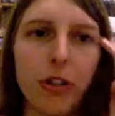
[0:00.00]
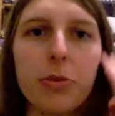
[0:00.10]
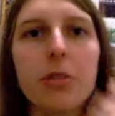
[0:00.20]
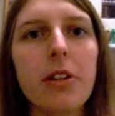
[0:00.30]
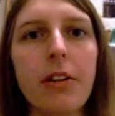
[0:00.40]
This
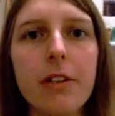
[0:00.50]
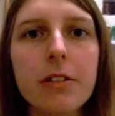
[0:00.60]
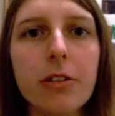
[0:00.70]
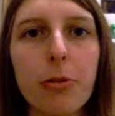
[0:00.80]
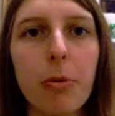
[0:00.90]
was a
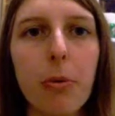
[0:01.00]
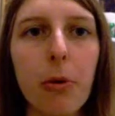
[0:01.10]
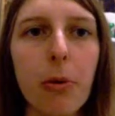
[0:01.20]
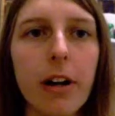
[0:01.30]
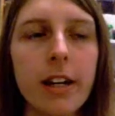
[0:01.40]
Super
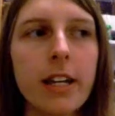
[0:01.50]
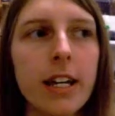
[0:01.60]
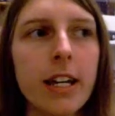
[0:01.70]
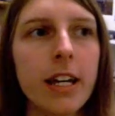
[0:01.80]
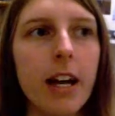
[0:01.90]
Bowl one.
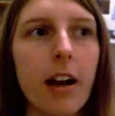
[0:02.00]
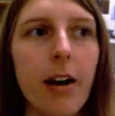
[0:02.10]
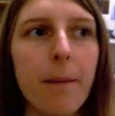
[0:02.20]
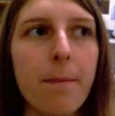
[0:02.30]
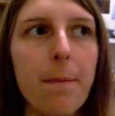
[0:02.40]

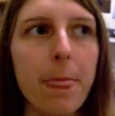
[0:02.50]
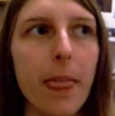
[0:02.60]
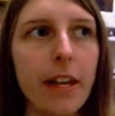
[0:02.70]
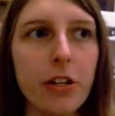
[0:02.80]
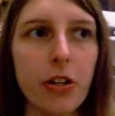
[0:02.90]
And
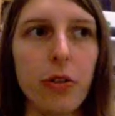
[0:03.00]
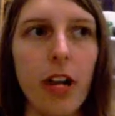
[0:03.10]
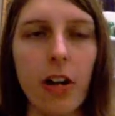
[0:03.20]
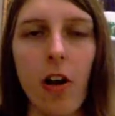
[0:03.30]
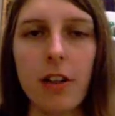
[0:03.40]
it showed
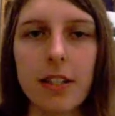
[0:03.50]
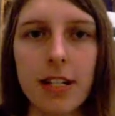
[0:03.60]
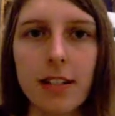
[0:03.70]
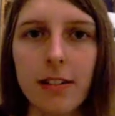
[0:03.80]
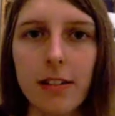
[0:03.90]
like
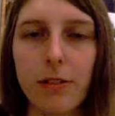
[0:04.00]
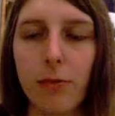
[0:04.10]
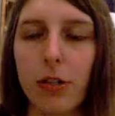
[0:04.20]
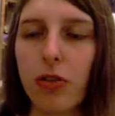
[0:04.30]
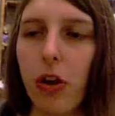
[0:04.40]
Ozzy
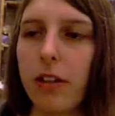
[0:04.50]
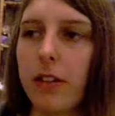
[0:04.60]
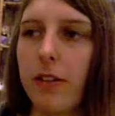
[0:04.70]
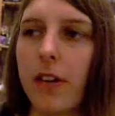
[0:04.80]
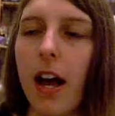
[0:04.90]
with Tron
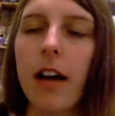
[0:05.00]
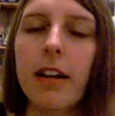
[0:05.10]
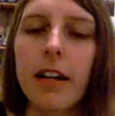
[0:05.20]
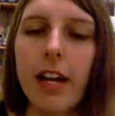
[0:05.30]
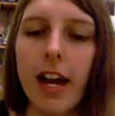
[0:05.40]
stuff, yeah.
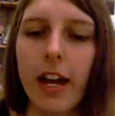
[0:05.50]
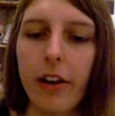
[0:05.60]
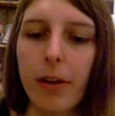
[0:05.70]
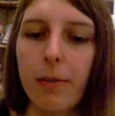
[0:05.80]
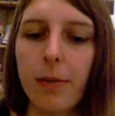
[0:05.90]
And
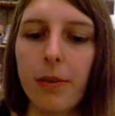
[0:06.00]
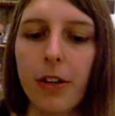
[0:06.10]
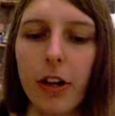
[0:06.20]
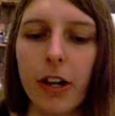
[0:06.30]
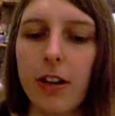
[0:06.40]

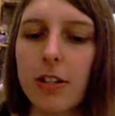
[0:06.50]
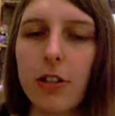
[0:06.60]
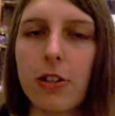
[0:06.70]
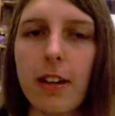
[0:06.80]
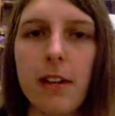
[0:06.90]
they're like, Ozzy, you
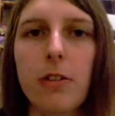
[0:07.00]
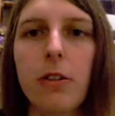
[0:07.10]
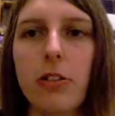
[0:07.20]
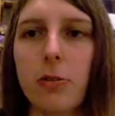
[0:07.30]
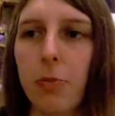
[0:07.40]
just can't do
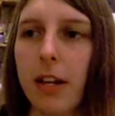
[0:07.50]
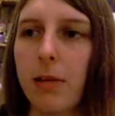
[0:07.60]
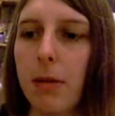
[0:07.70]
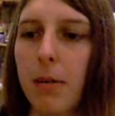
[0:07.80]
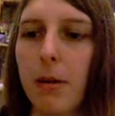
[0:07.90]
it, just bring
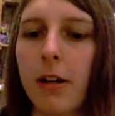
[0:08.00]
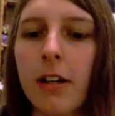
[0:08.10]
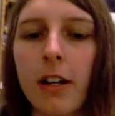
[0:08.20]
in Bieber.